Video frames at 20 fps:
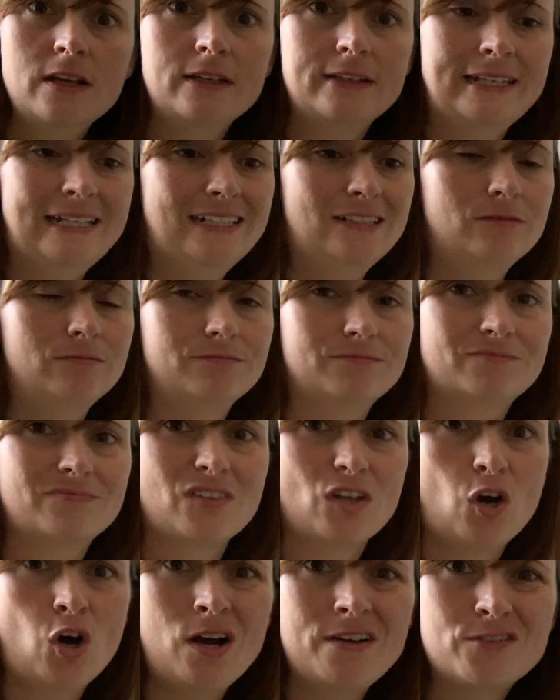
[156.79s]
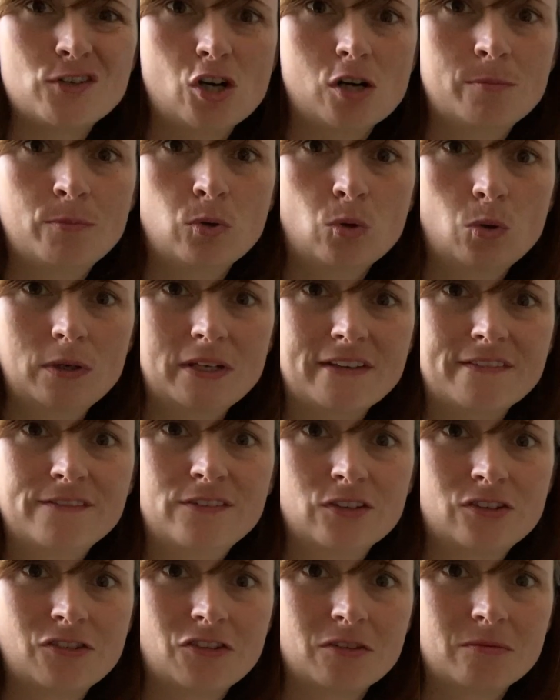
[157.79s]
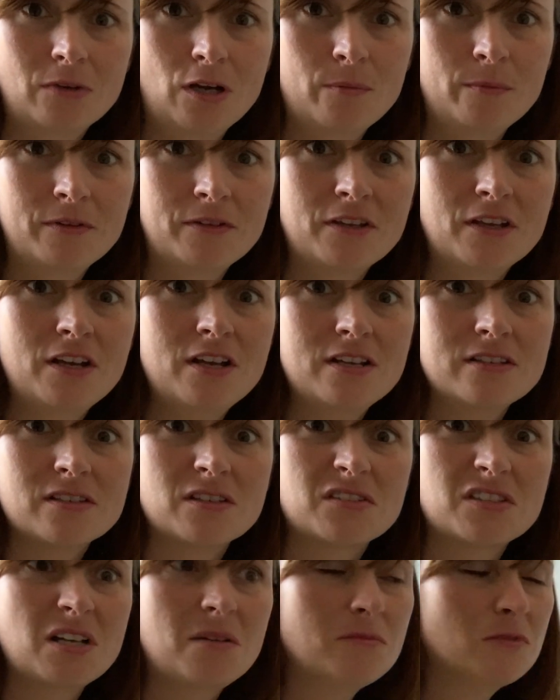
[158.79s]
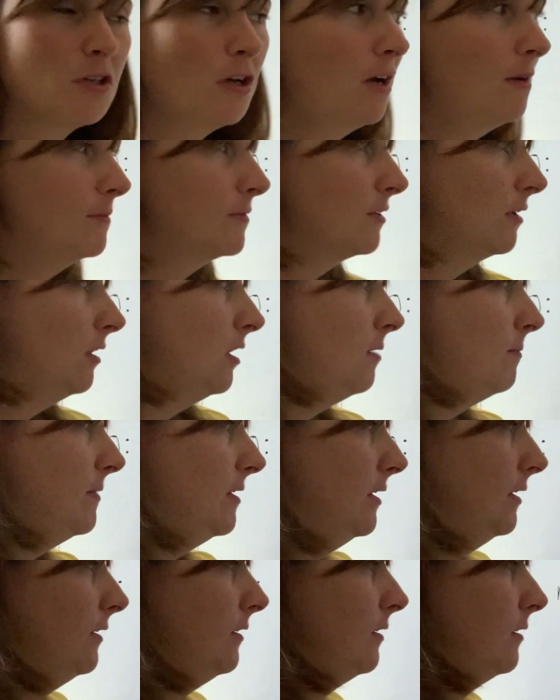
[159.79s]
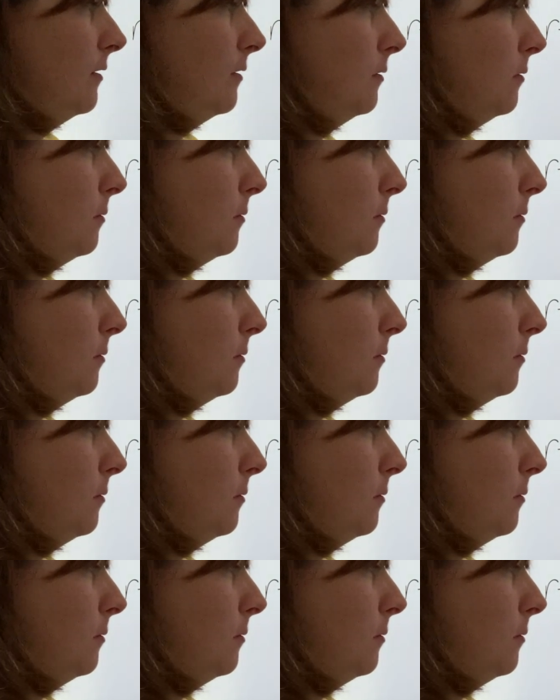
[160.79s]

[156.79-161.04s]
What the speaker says: Now, I've got a poorly foot at the moment, so sometimes I'm in